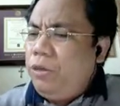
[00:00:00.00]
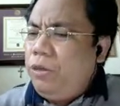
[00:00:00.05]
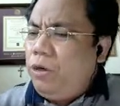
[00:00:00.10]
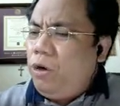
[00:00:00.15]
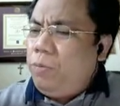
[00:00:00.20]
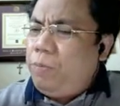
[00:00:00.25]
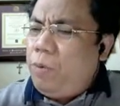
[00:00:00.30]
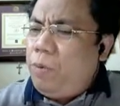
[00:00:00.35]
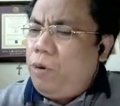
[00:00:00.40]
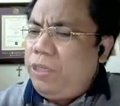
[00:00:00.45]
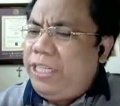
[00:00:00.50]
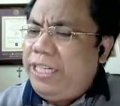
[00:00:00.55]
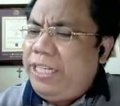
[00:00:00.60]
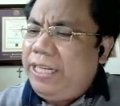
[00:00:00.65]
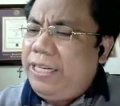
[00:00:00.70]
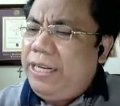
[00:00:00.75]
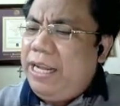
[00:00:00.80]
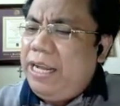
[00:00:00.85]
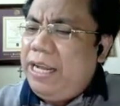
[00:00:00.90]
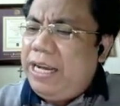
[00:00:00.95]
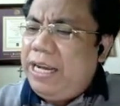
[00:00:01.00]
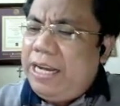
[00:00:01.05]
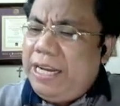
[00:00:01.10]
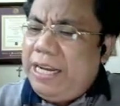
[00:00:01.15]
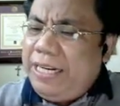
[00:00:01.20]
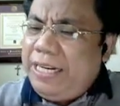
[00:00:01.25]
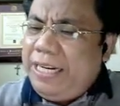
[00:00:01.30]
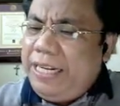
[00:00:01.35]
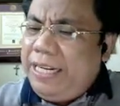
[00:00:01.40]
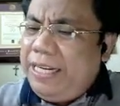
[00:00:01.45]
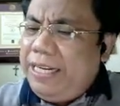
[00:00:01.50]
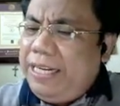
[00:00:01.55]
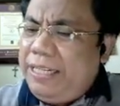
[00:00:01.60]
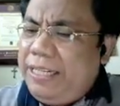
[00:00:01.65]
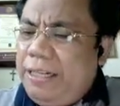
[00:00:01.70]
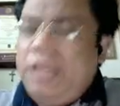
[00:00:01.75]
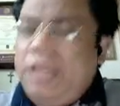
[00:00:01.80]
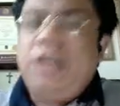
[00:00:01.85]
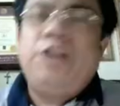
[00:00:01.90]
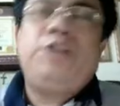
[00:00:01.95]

opposing ideas,